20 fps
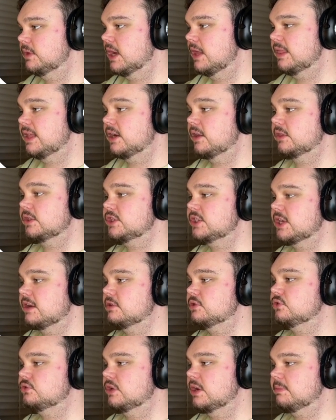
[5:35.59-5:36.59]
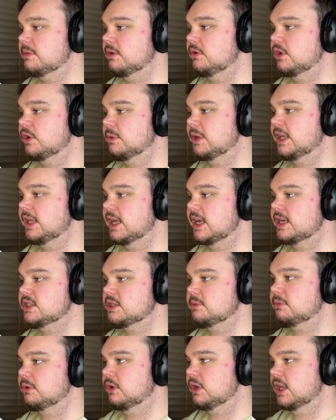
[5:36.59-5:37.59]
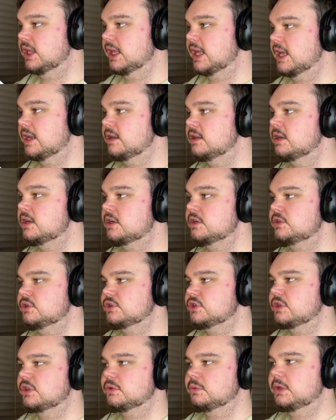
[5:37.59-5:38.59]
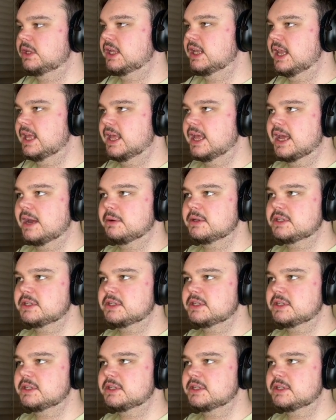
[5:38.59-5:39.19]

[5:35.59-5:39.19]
and then on the channel strip I'm going to engage the plugin again just so that we can hear how it